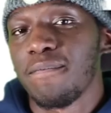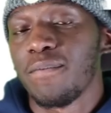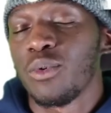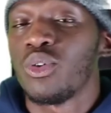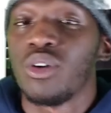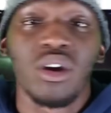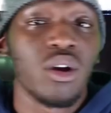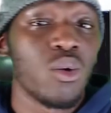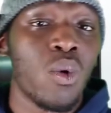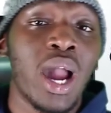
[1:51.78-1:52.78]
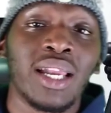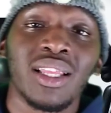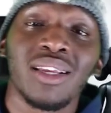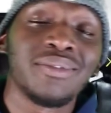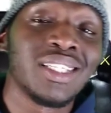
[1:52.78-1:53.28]
and let her know that.
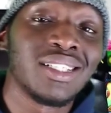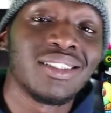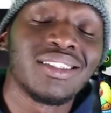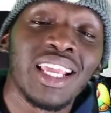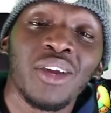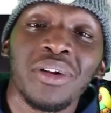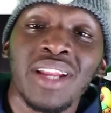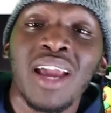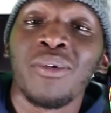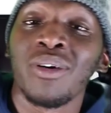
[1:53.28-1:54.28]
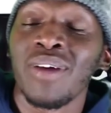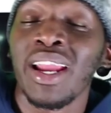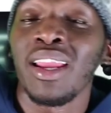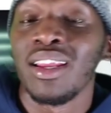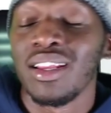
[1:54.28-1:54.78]
Wyclef did his thing on that one,
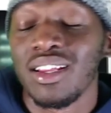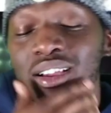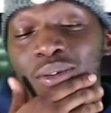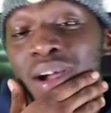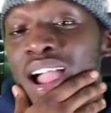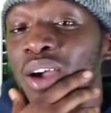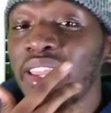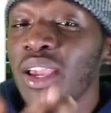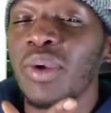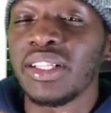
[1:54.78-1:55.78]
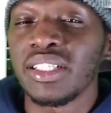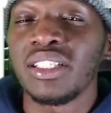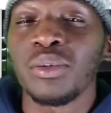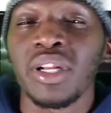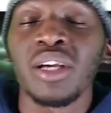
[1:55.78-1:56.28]
right? Wow, can't wait to
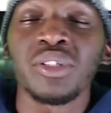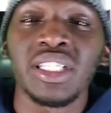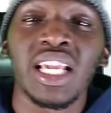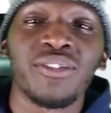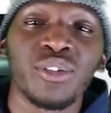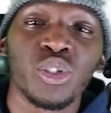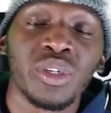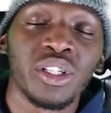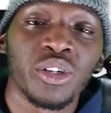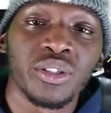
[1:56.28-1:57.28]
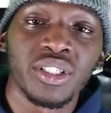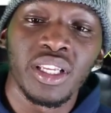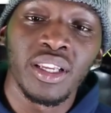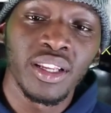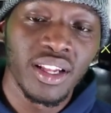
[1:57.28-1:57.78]
see what else he got for
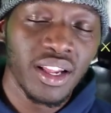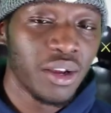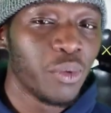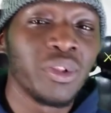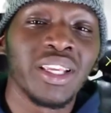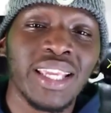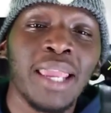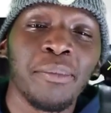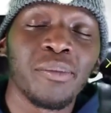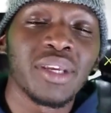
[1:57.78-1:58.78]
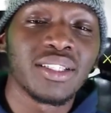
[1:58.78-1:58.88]
2013. The game been